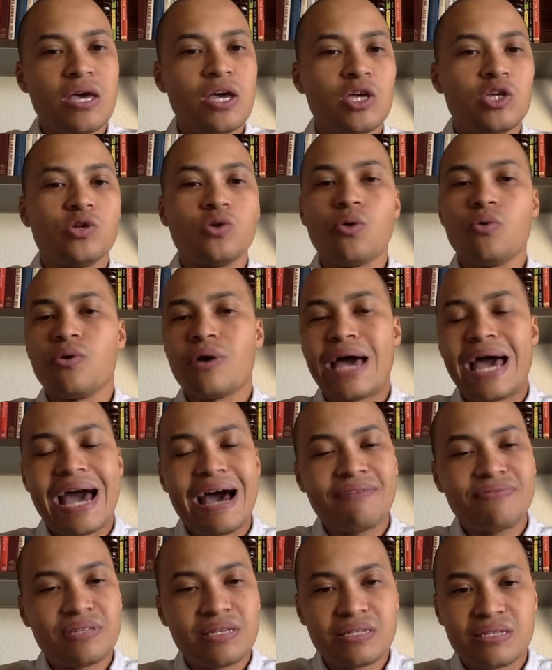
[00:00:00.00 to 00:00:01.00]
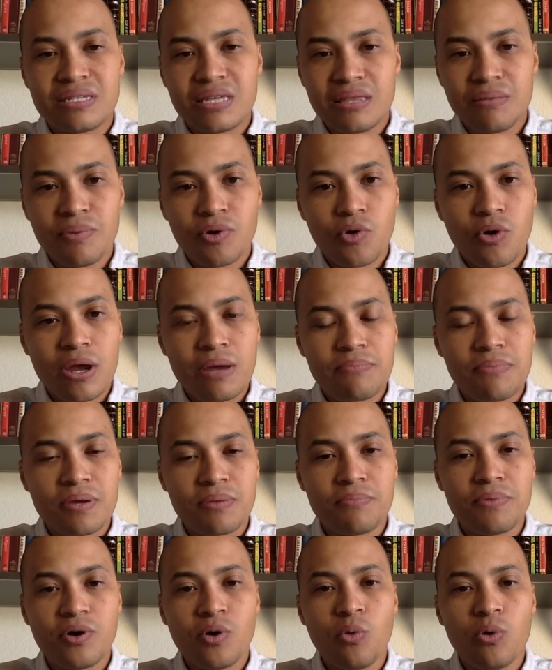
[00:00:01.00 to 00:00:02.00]
You don't have to send them a great
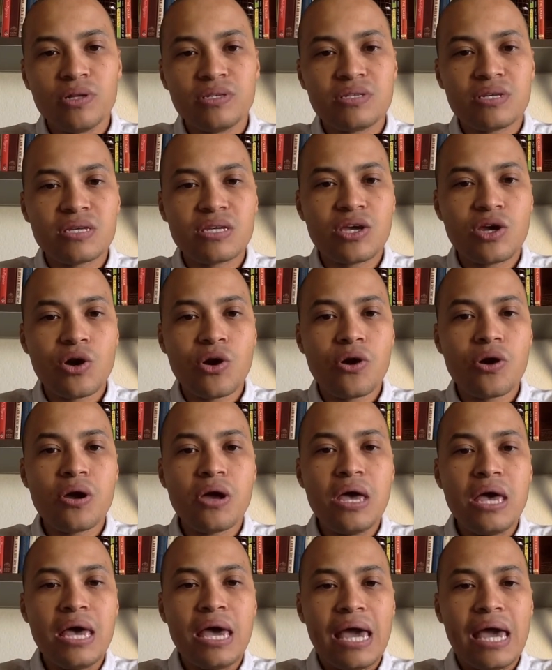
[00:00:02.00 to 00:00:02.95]
big bill once a year,